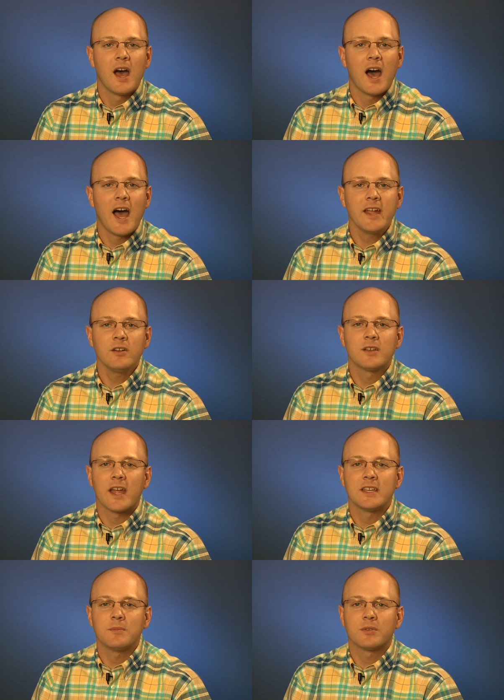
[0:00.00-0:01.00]
Higher
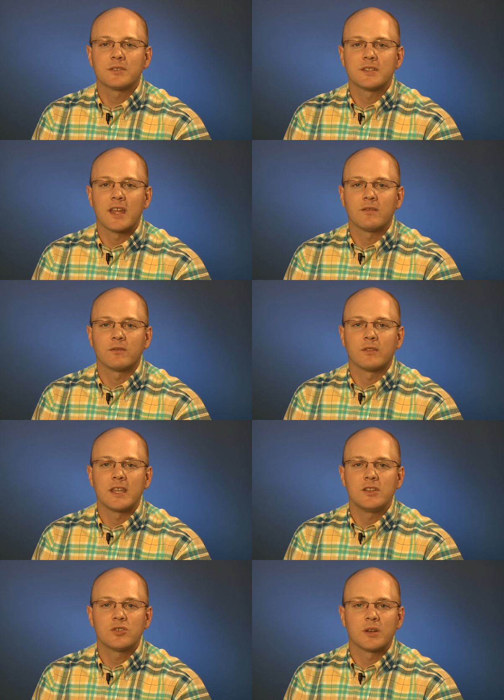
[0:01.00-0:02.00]
90%
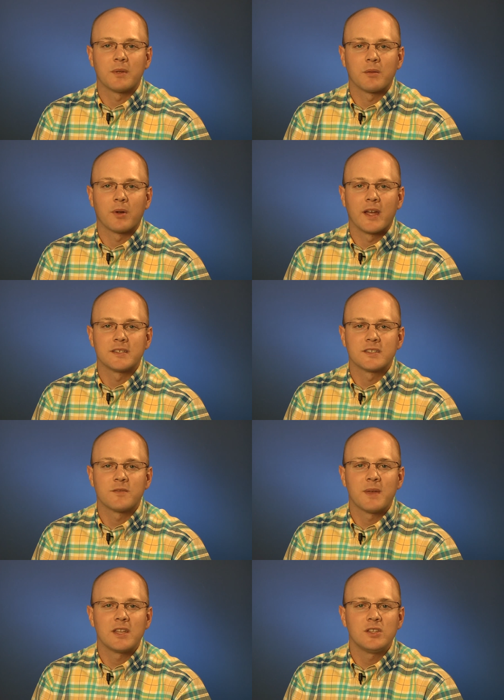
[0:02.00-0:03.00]
lean trimming prices
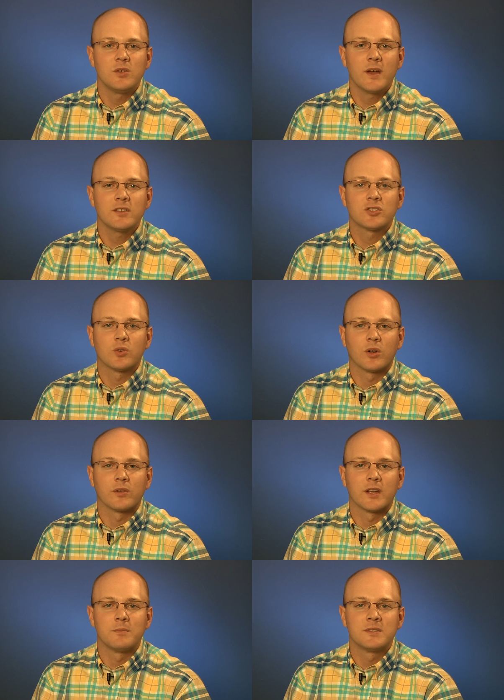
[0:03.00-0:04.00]
have made U.S. short
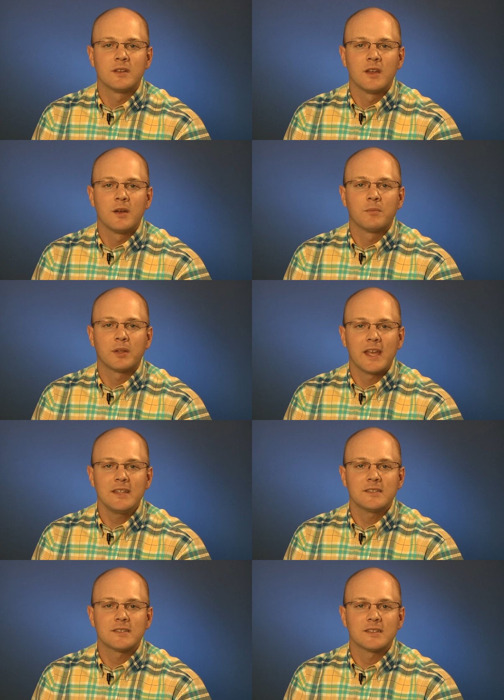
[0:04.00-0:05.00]
ribs,
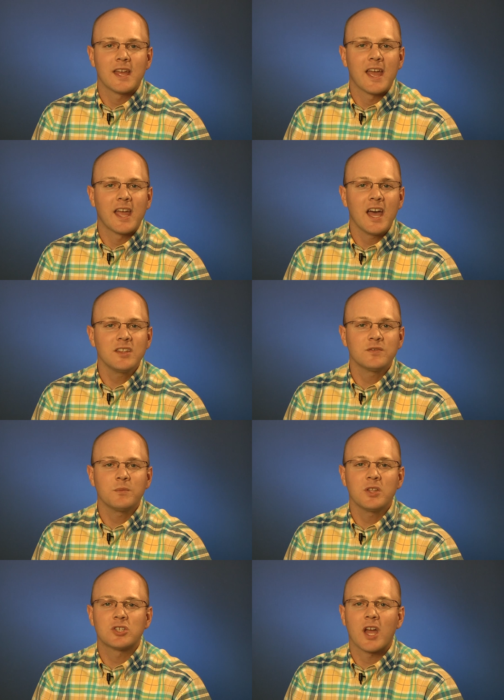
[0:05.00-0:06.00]
plates, and cuts
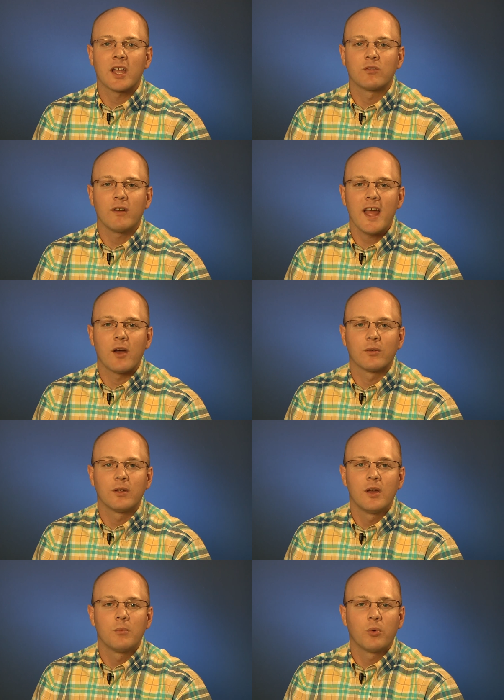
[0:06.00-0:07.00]
from the chuck and round
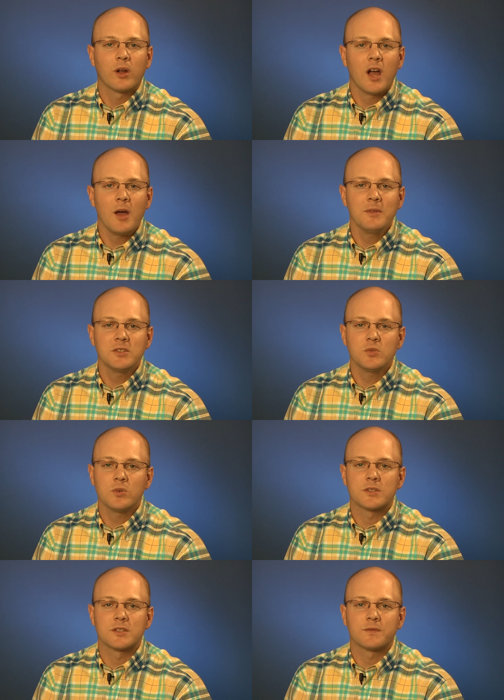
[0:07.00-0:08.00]
more common
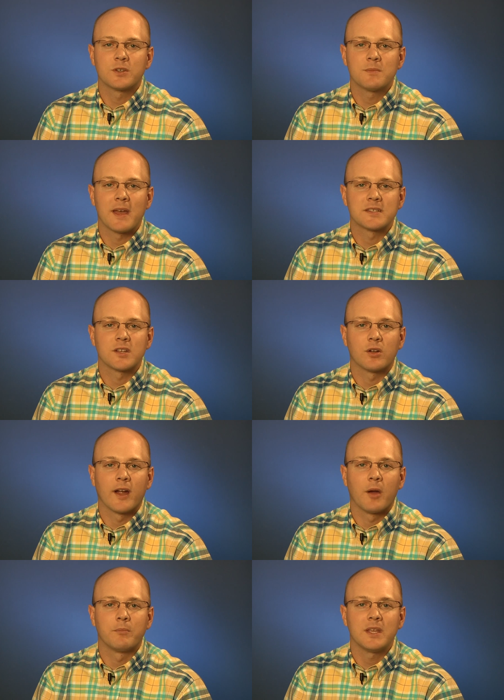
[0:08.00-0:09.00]
sources for domestic
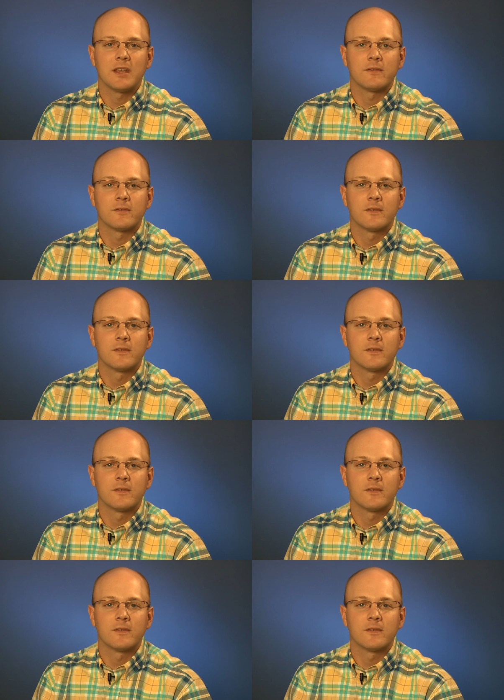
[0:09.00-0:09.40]
ground beef.